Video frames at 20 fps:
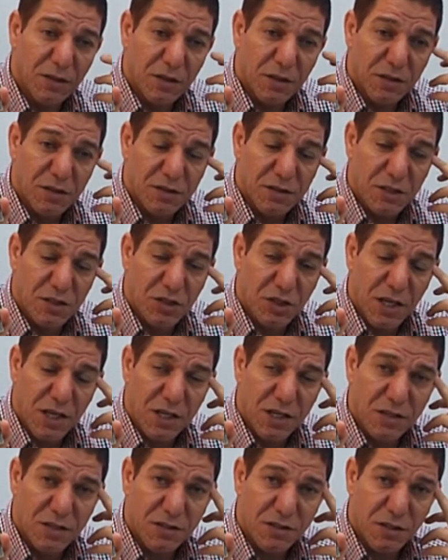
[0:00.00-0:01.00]
such
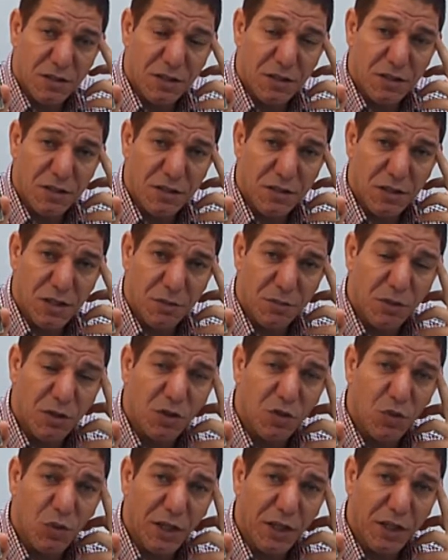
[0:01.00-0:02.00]
as Ernest
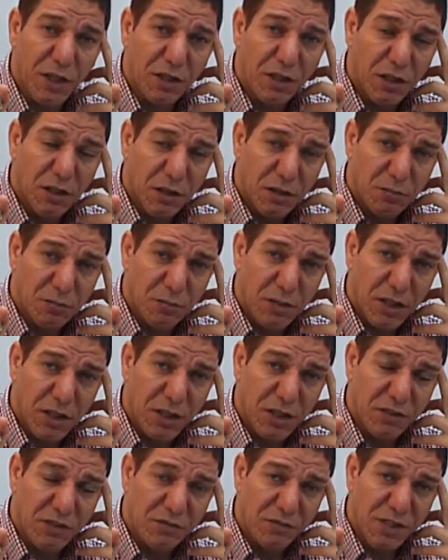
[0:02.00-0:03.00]
Hemingway
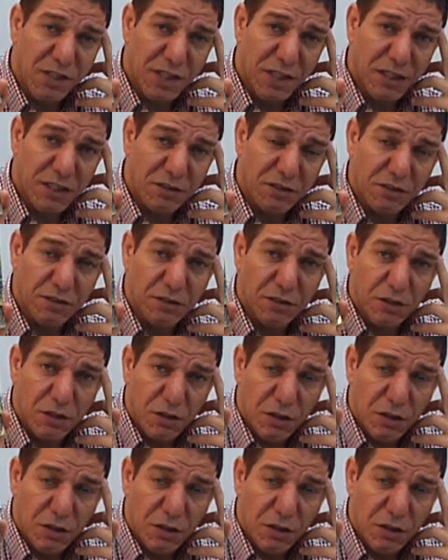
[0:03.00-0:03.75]
believed that